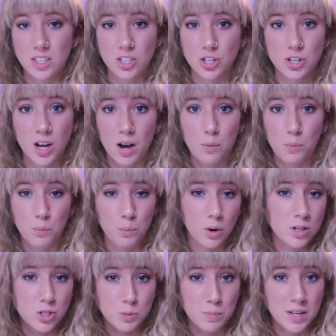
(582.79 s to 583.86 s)
you're not
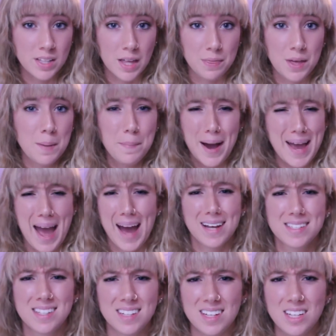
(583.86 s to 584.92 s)
worshiping that thing by
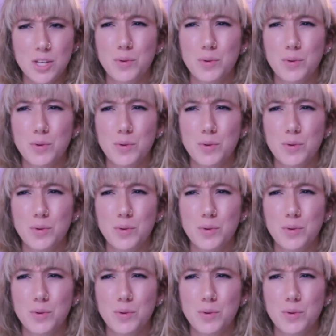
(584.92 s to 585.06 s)
accident.